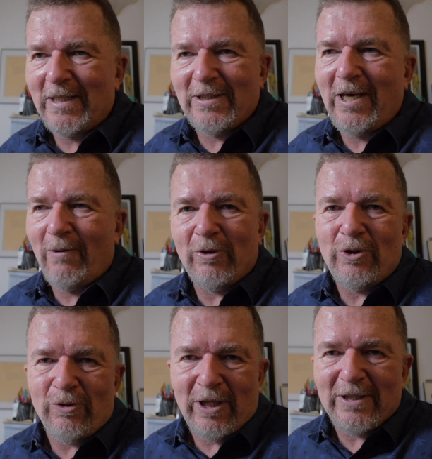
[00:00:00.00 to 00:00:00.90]
That's kind of
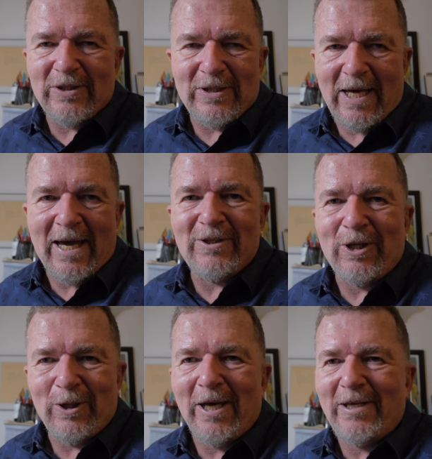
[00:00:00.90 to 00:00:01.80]
what your desk is
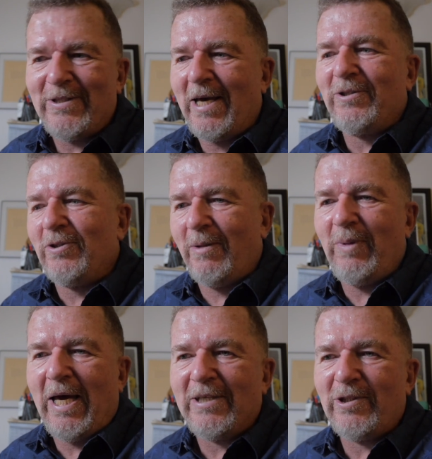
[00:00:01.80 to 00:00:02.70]
acting like, is actually a
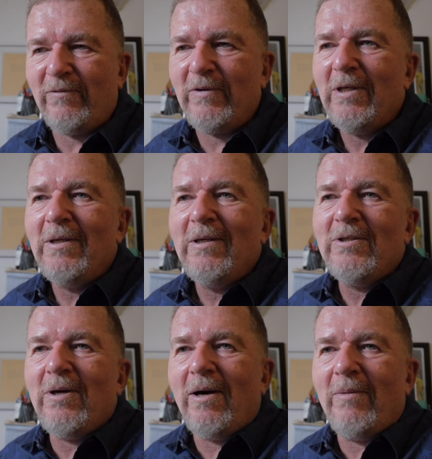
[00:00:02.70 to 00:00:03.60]
passive,
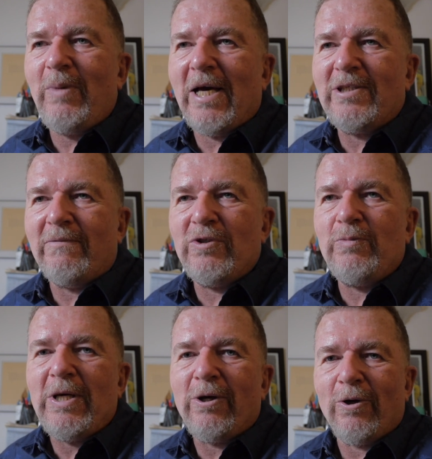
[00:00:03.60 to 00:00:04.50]
uh, passive
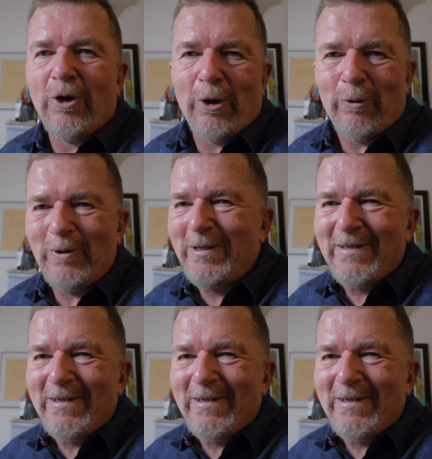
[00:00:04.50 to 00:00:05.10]
speaker cone.